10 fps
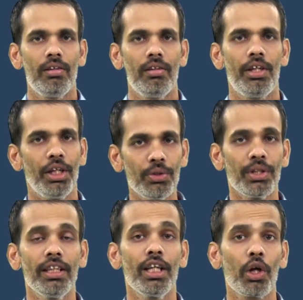Did you
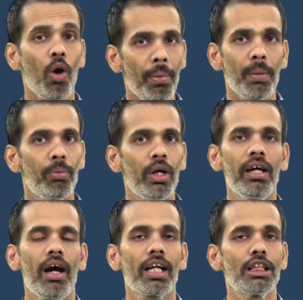see the rope and pulley
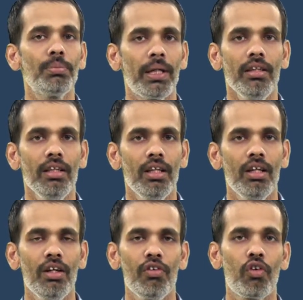arrangement
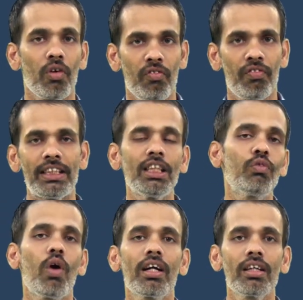for fetching
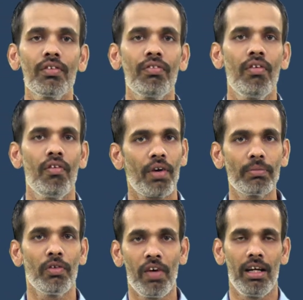water from
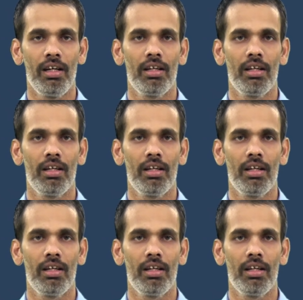the well?